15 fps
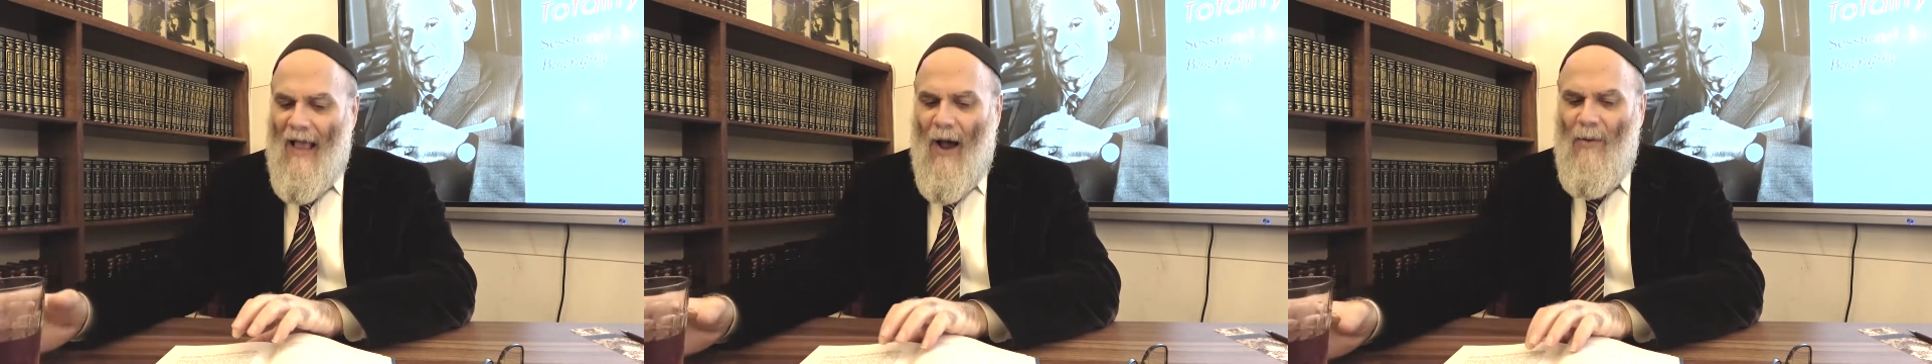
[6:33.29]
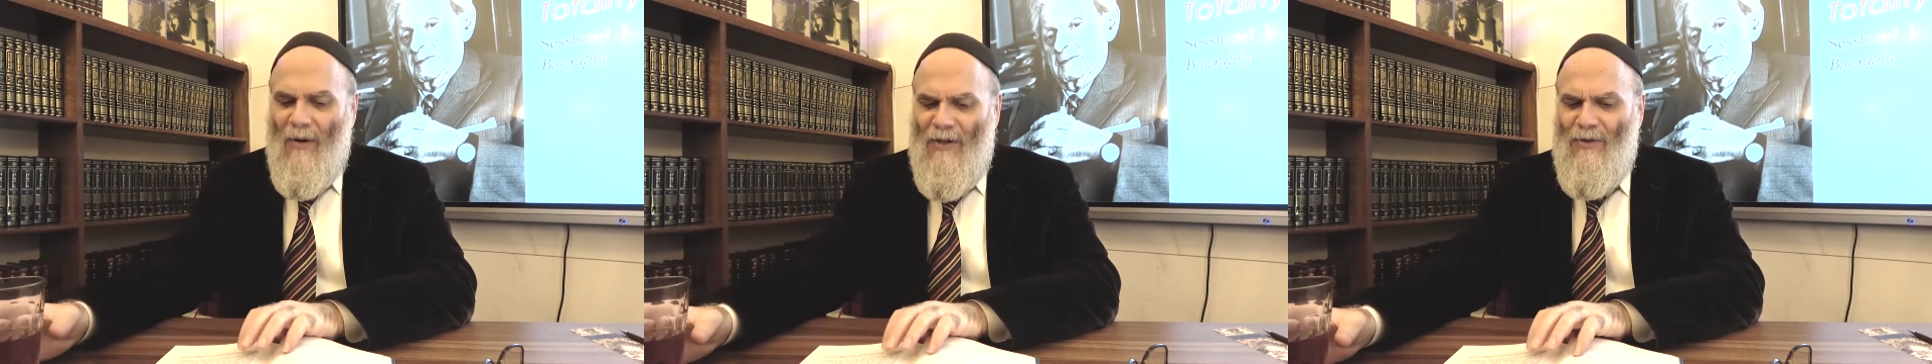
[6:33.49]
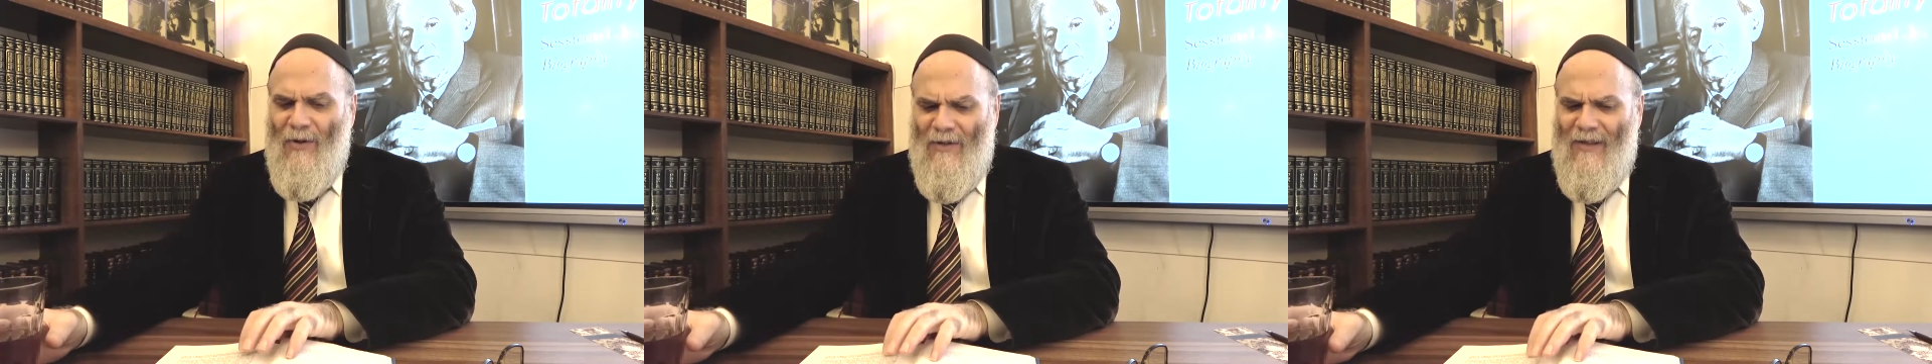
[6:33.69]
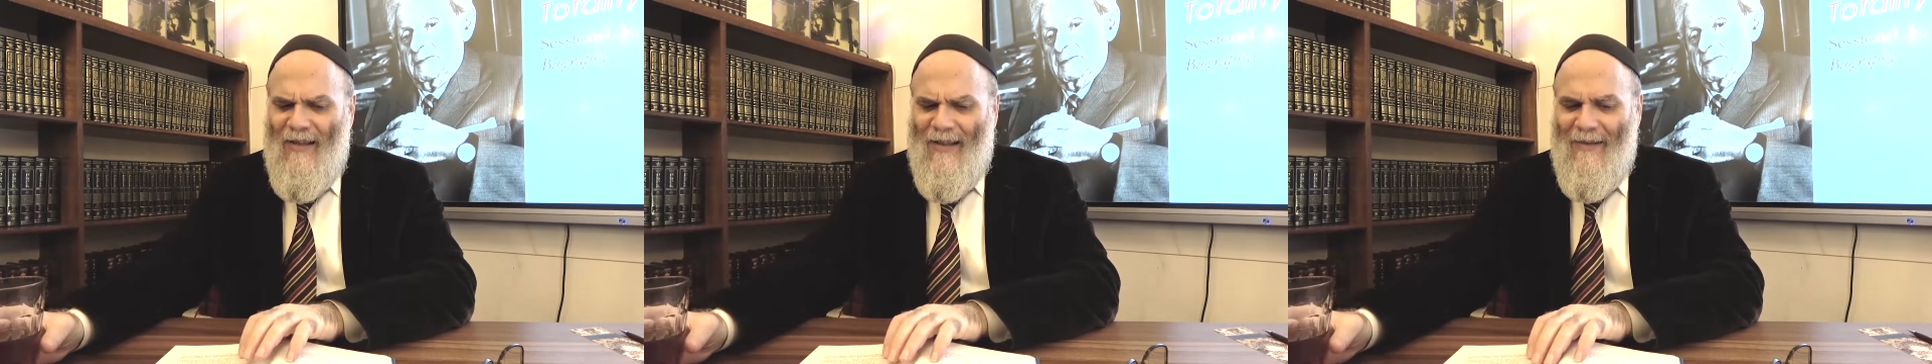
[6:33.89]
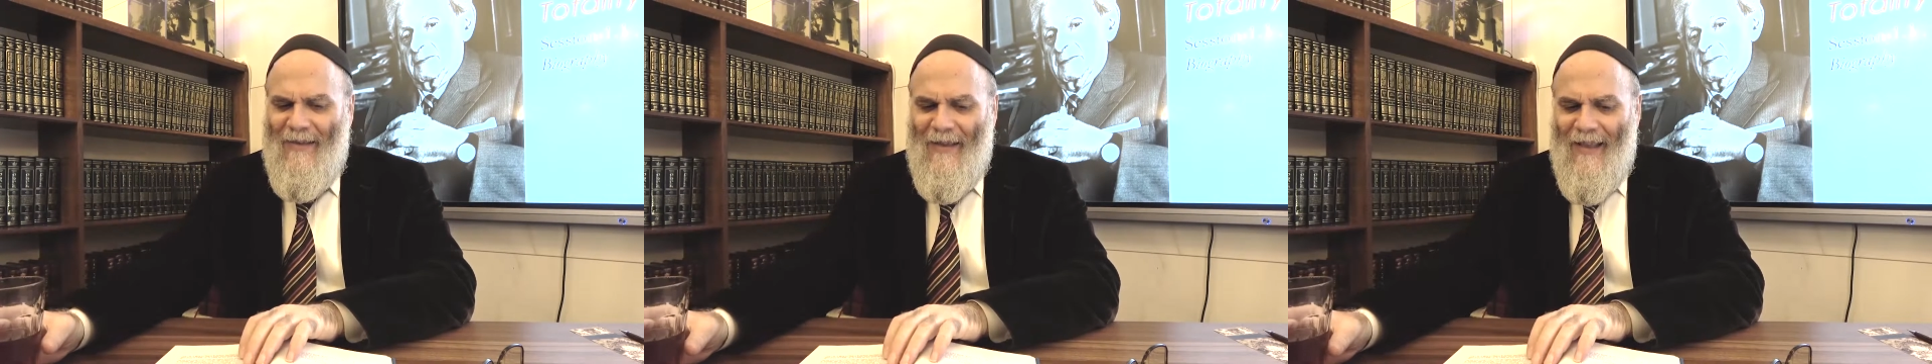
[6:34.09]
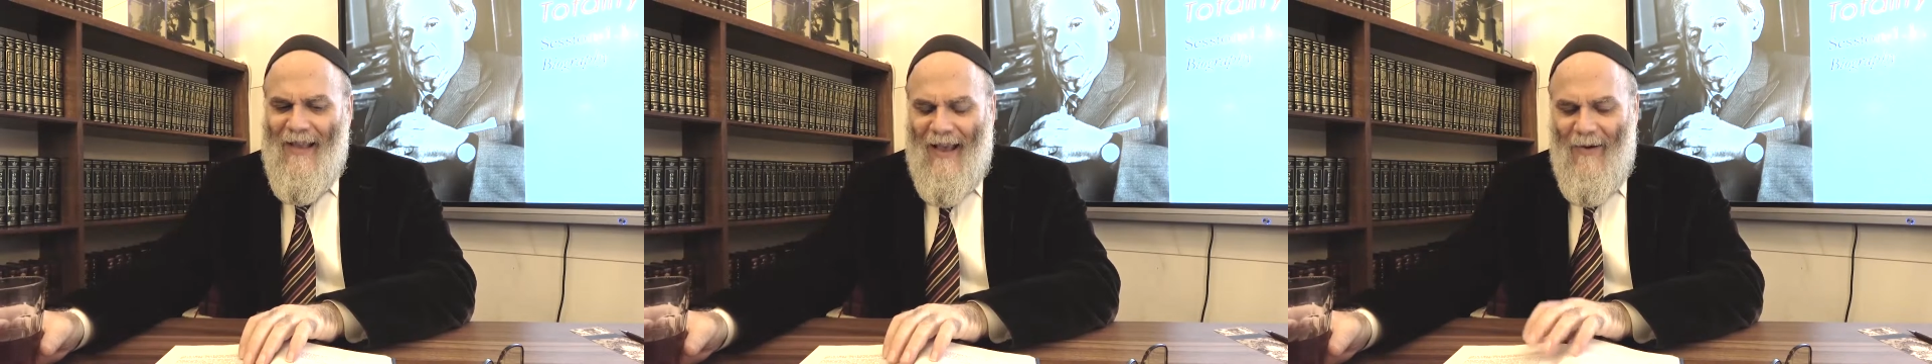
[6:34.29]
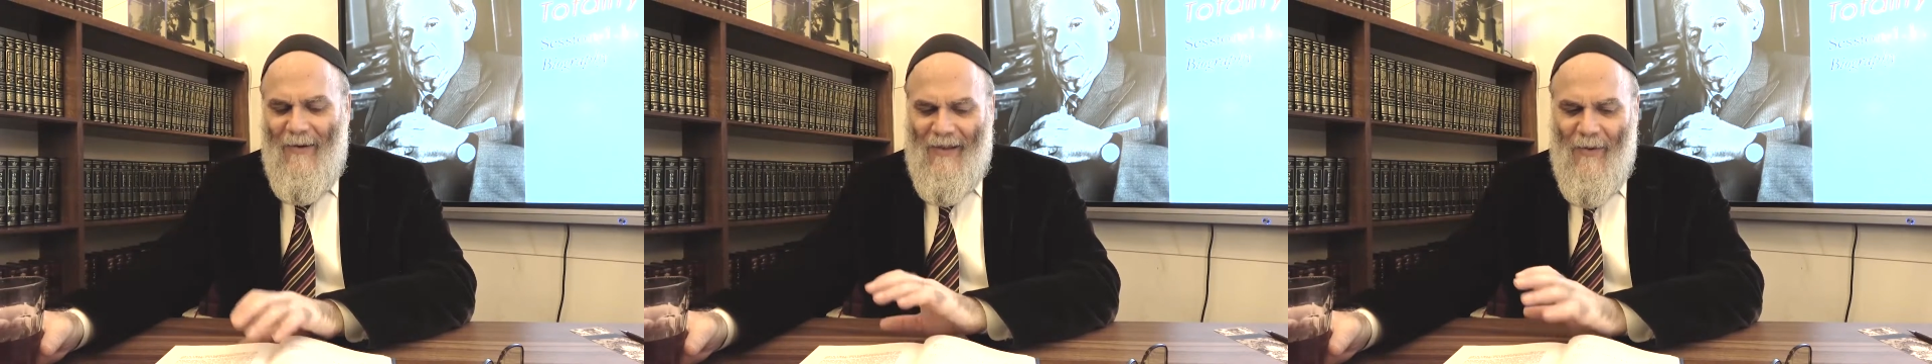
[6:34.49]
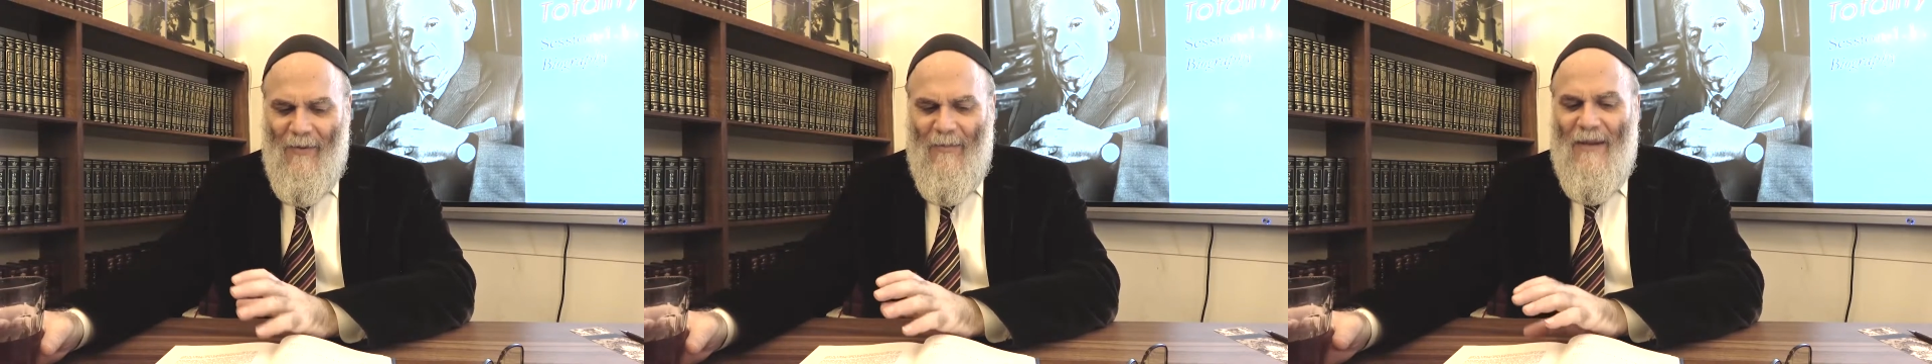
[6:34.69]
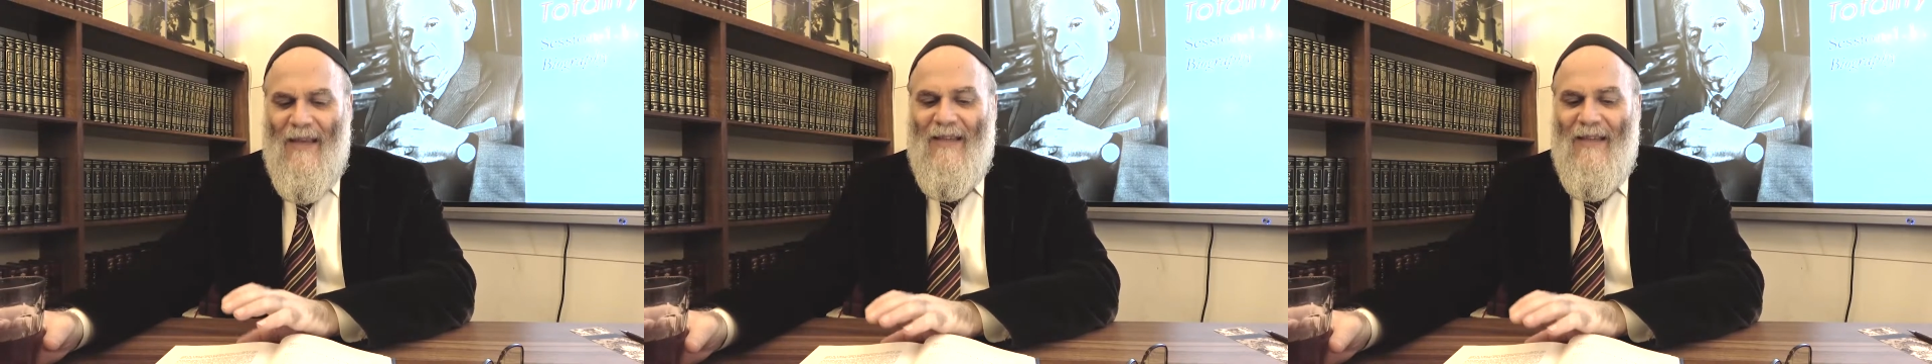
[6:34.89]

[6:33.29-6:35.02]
I want to be